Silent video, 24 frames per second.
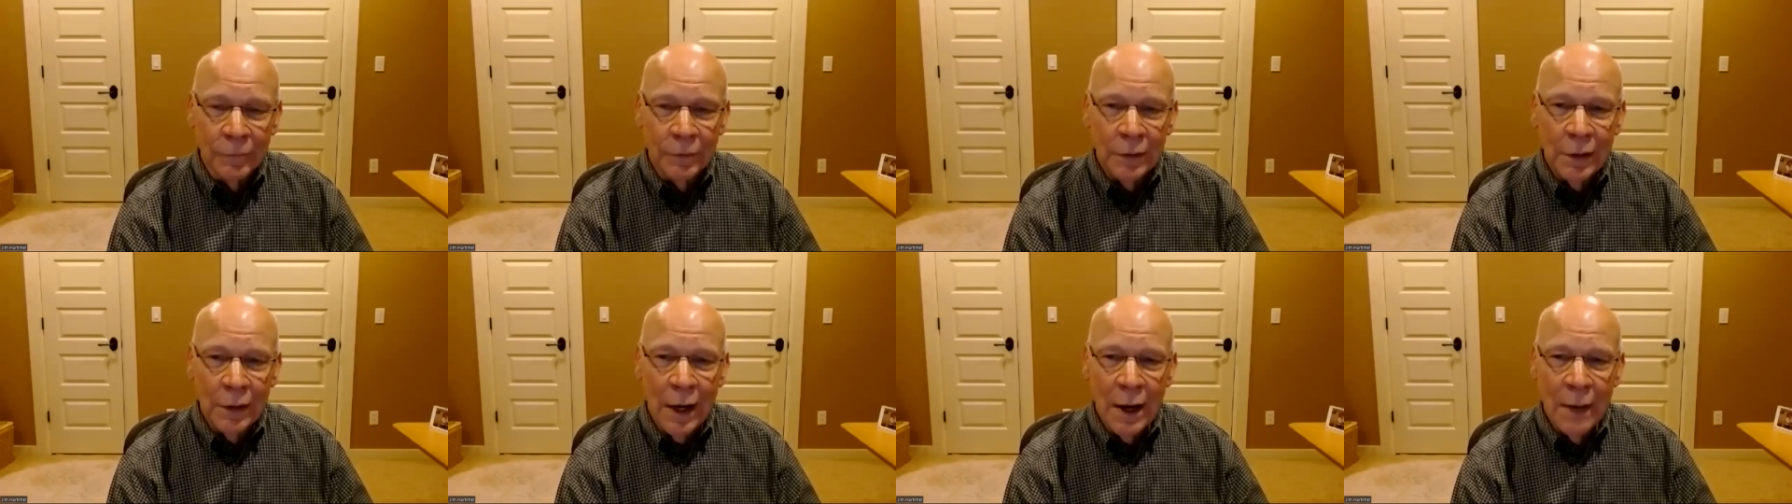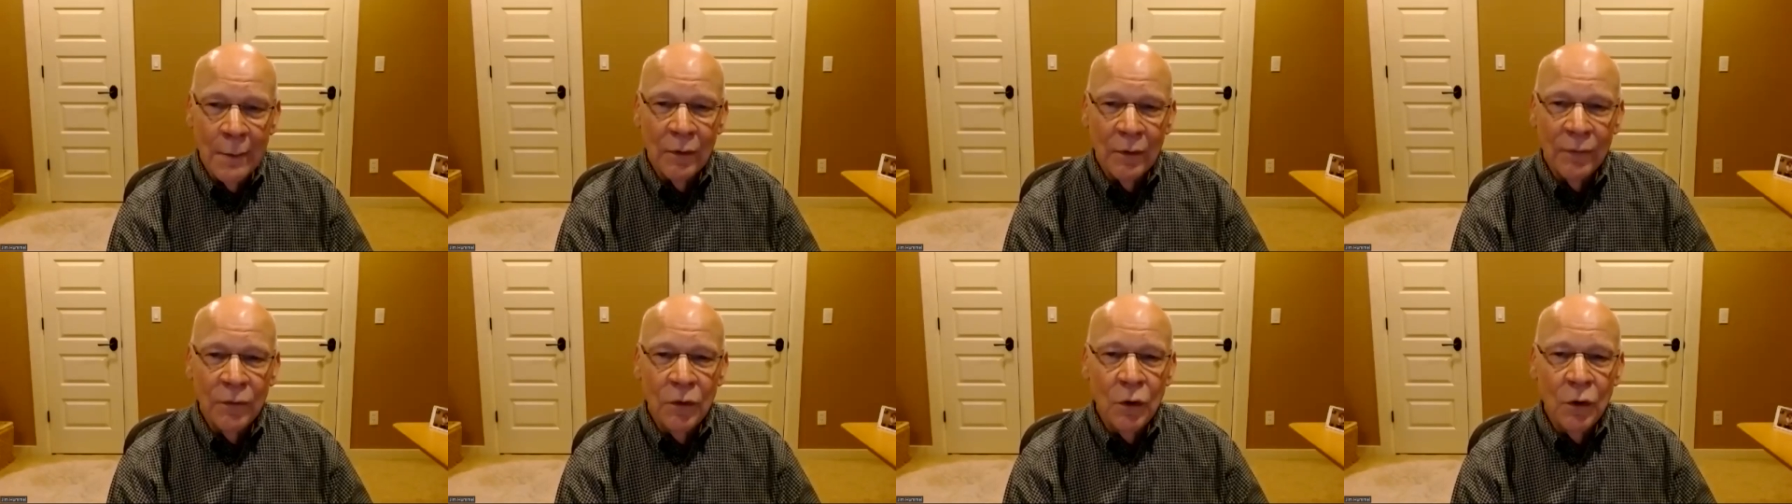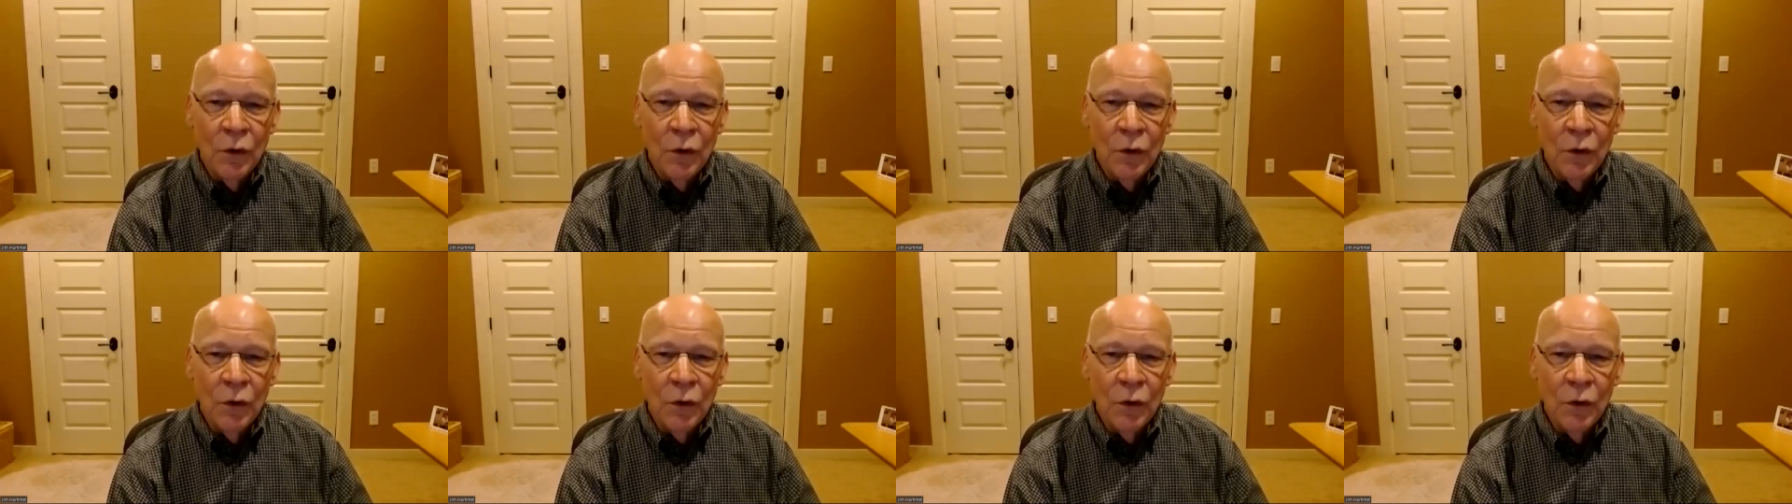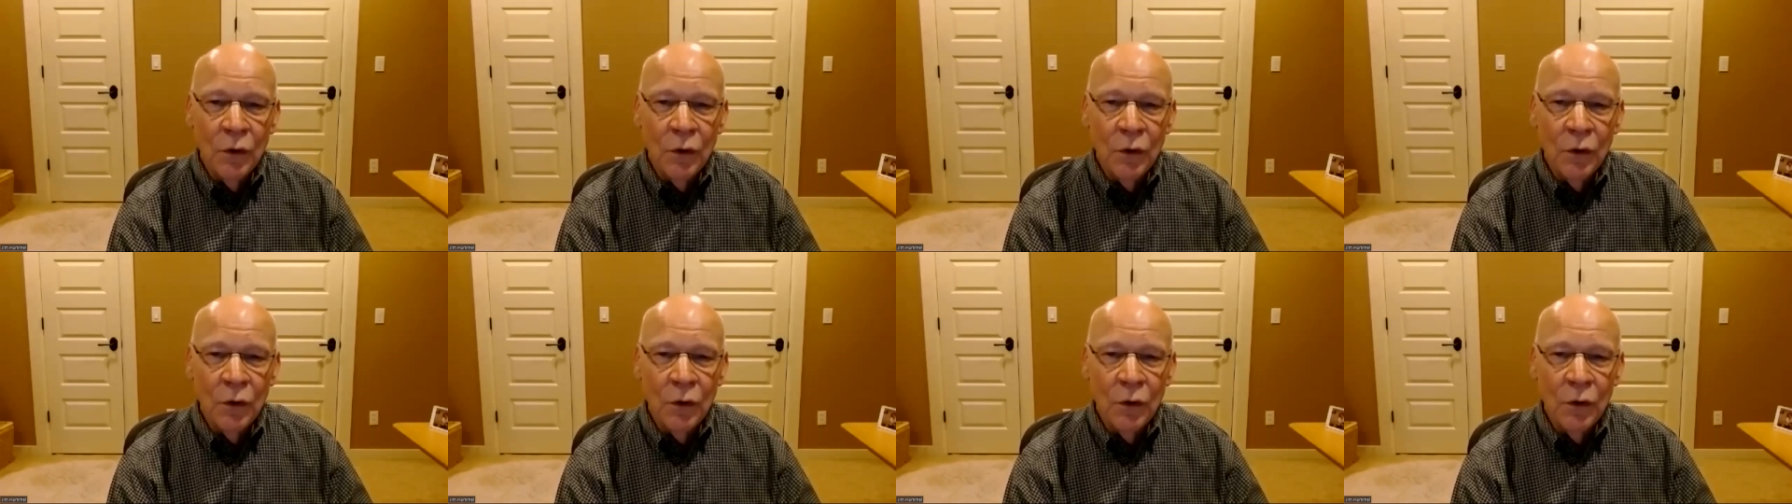time of useful
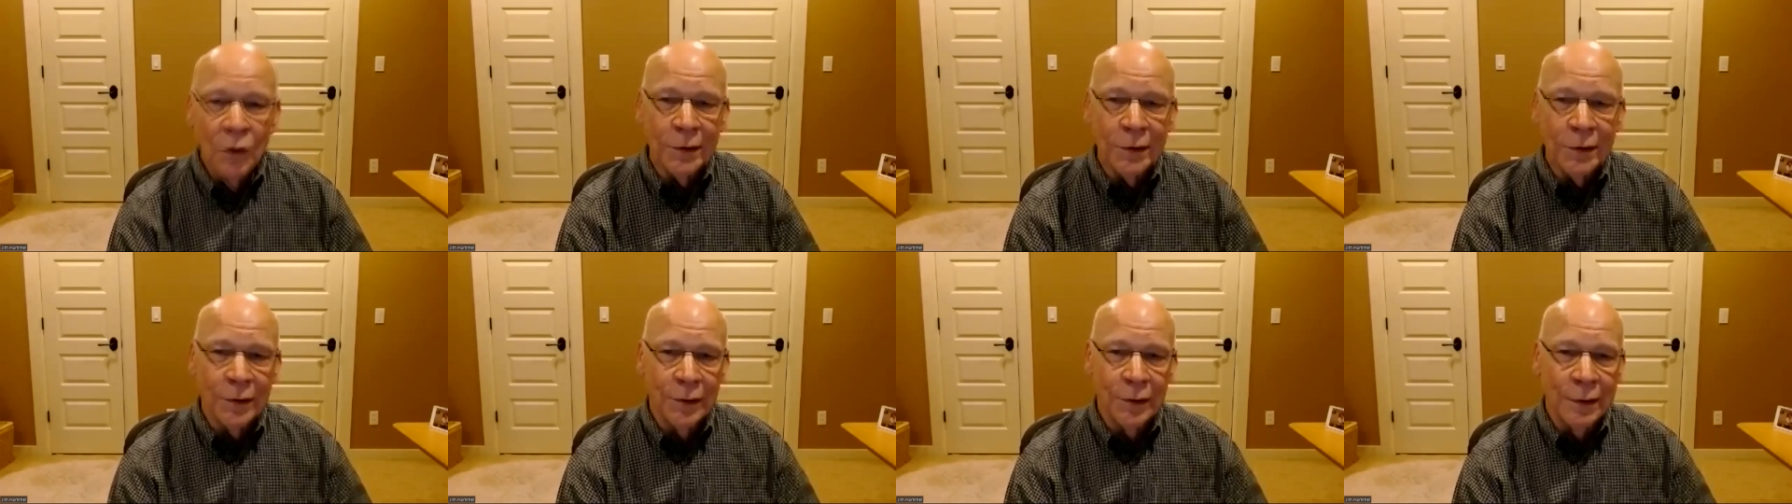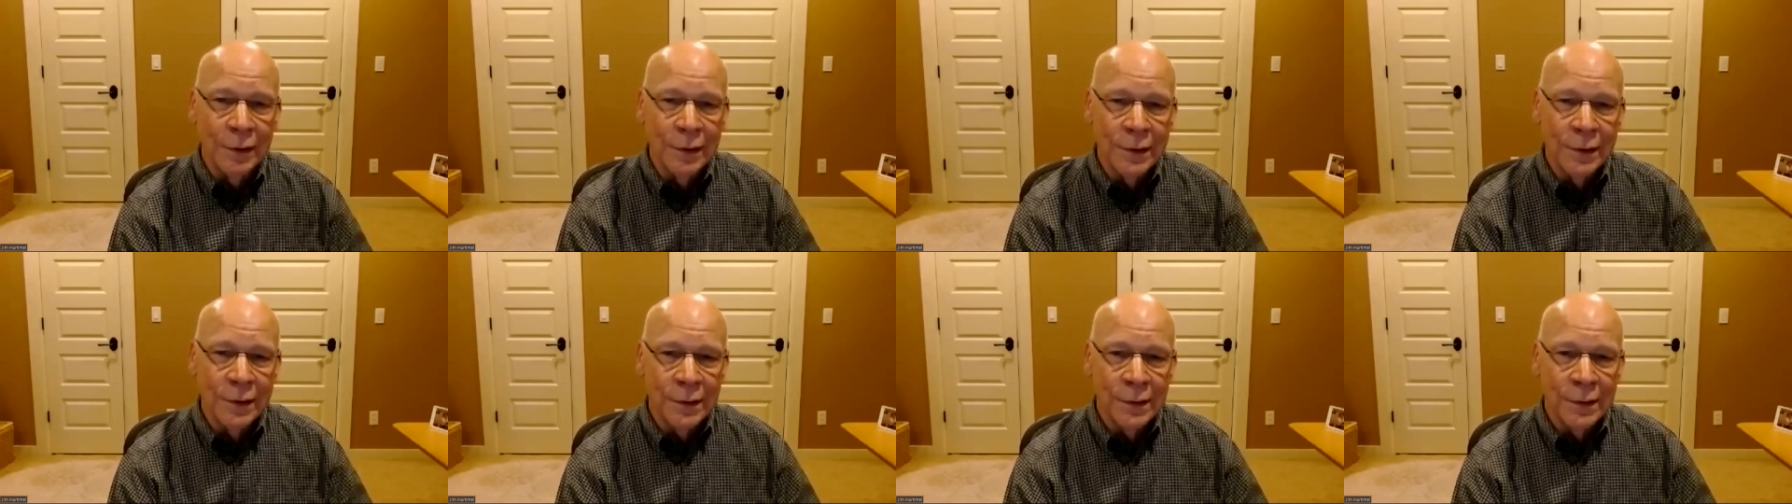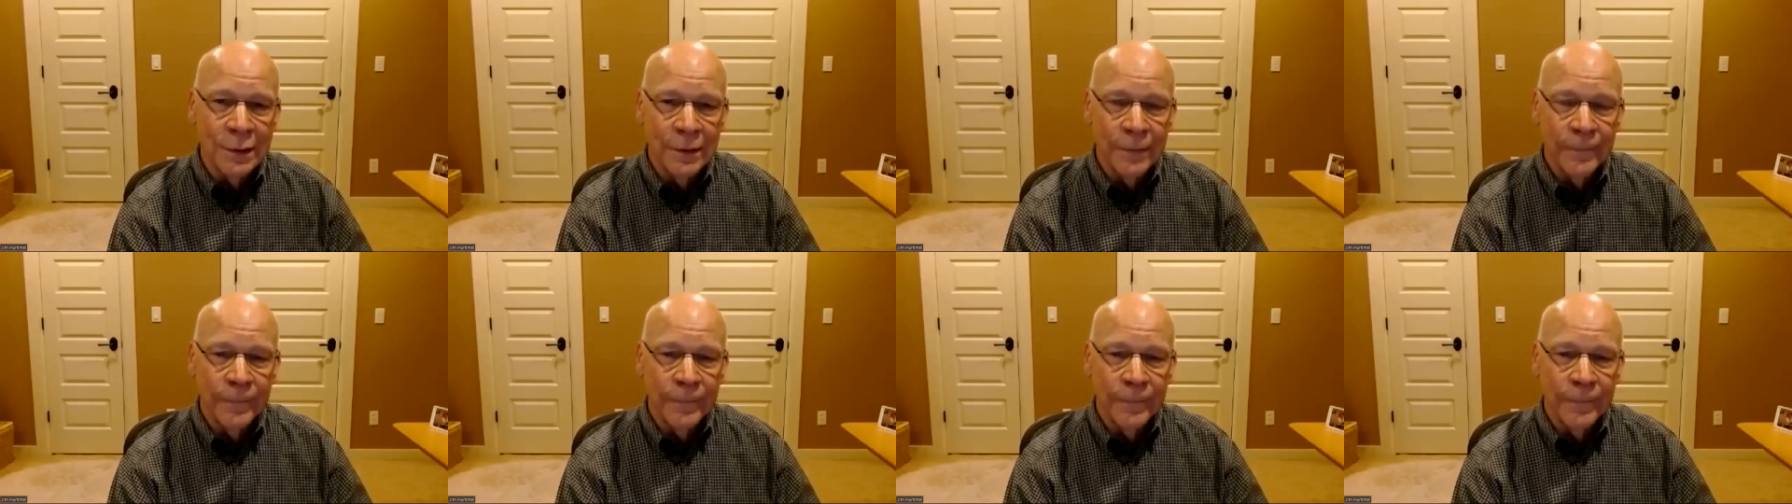consciousness,